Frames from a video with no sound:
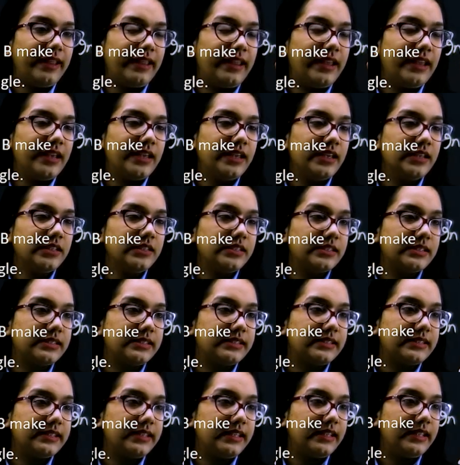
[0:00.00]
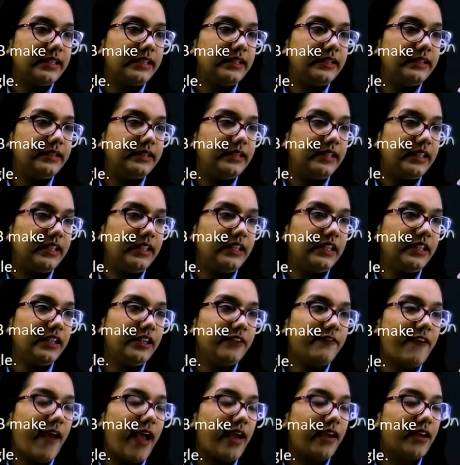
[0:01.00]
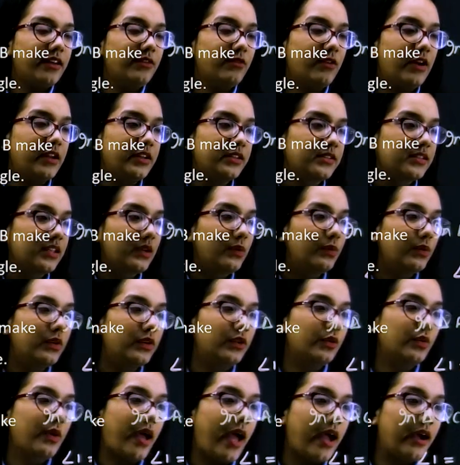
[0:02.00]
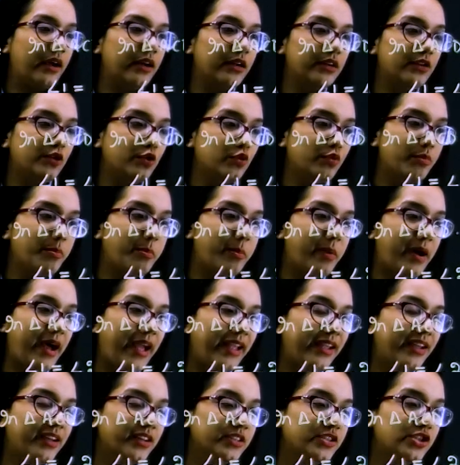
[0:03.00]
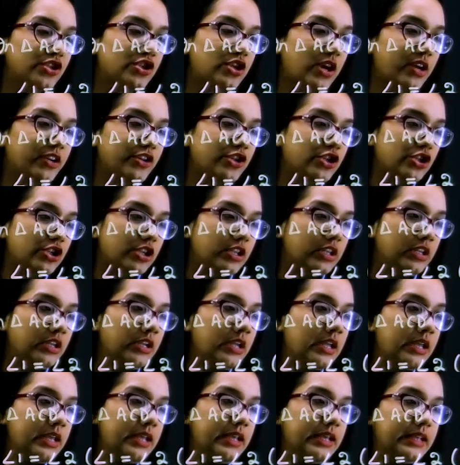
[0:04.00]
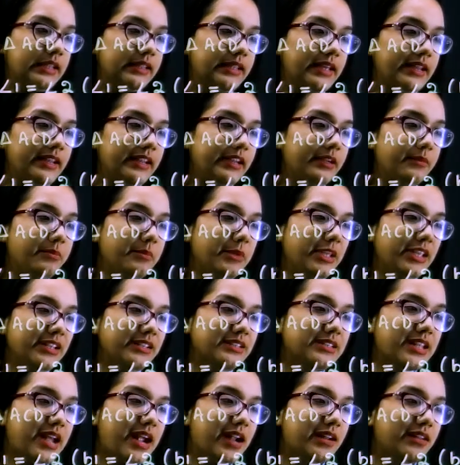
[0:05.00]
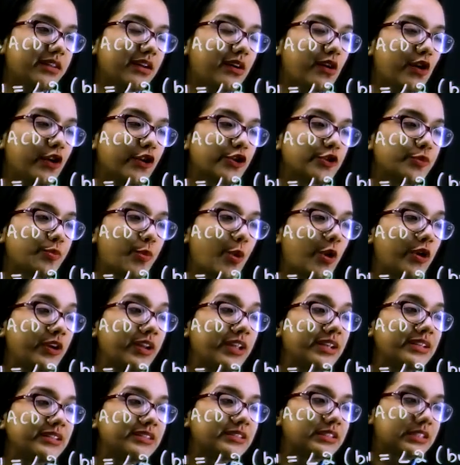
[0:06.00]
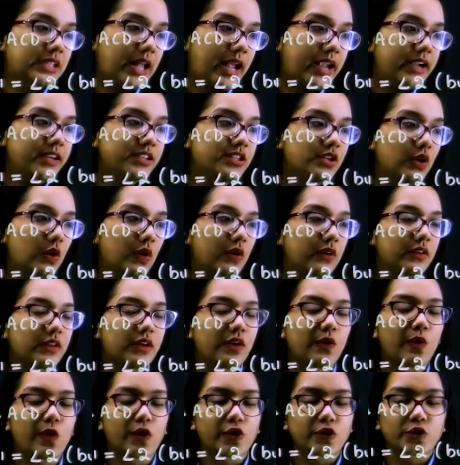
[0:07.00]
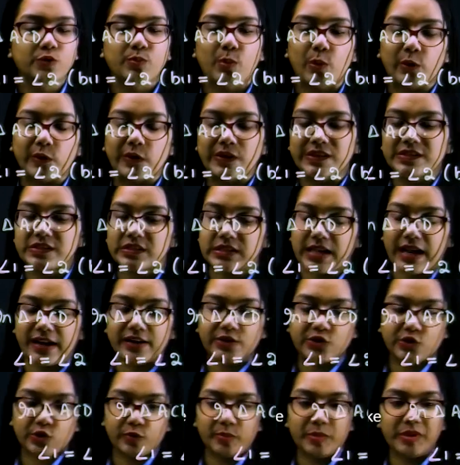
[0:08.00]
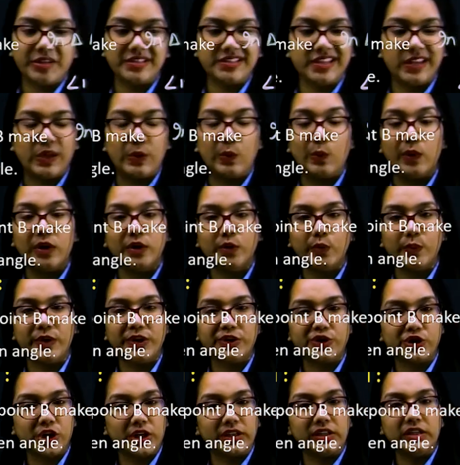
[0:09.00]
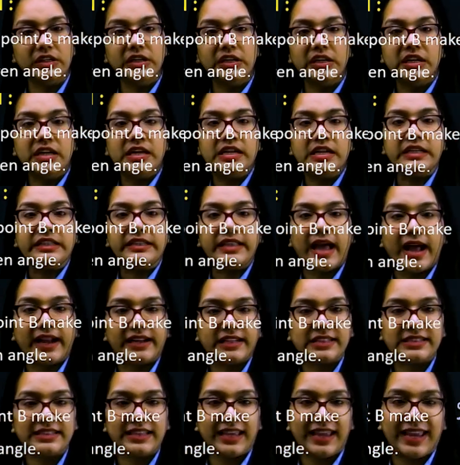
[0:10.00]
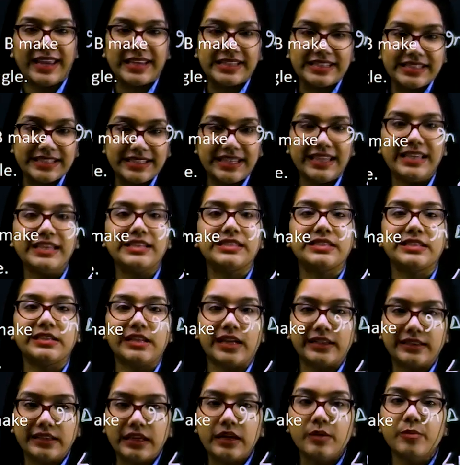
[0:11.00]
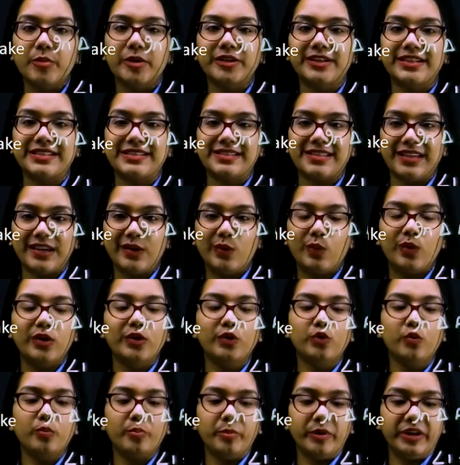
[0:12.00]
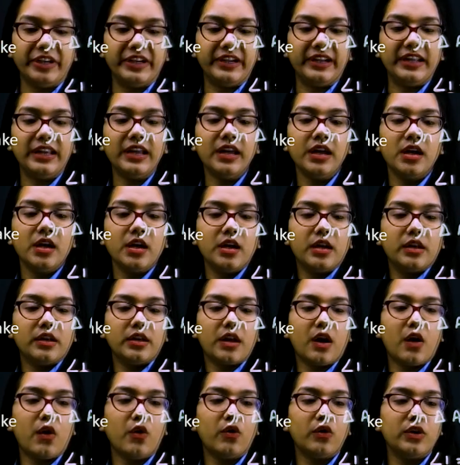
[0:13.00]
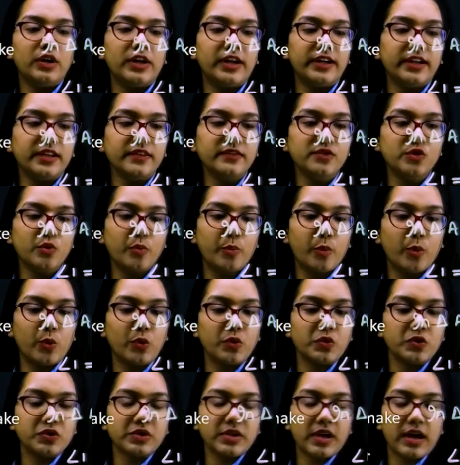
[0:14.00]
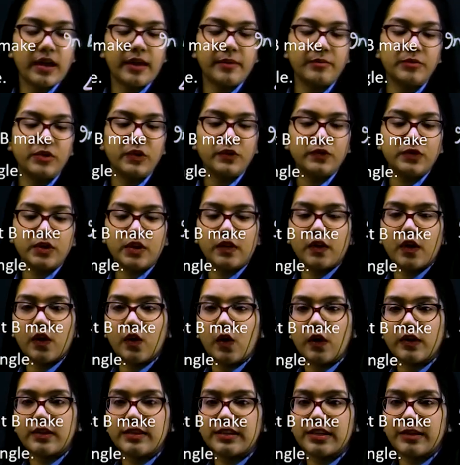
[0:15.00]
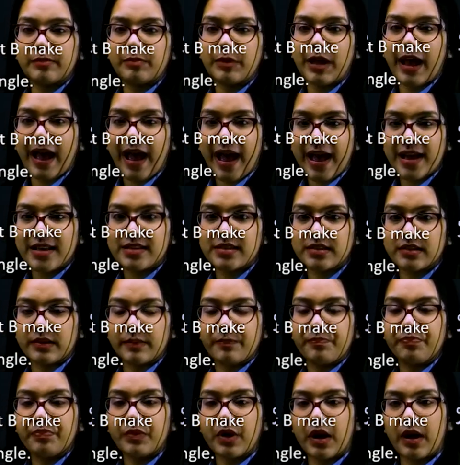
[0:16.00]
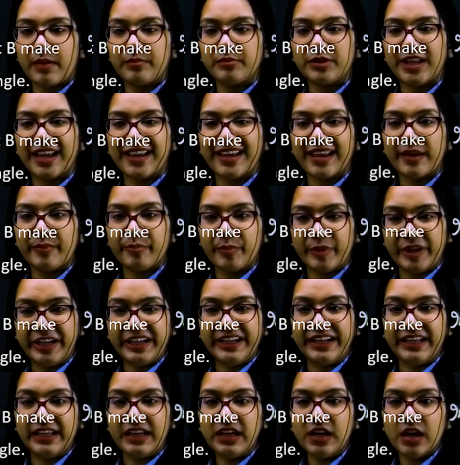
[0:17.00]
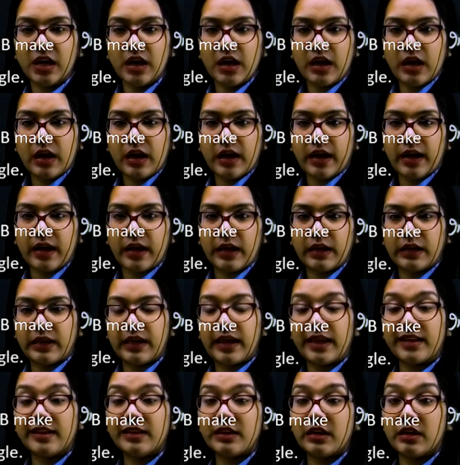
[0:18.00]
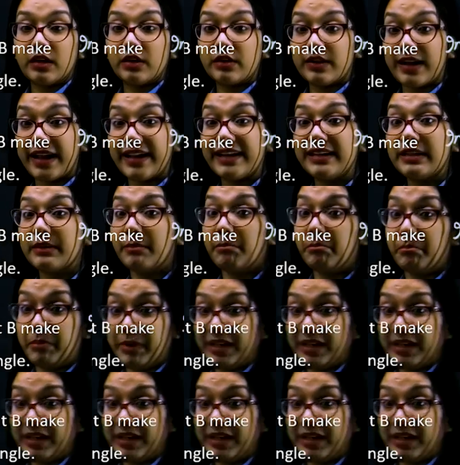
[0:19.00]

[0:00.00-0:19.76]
ACD, if angle 1 is equal to angle 2 by construction, then it means that the corresponding sides or their corresponding side should be is equal to each other. That is AC is nothing but is equal to BD. Now let us suppose I'm using the concept as I'm taking BD, I can write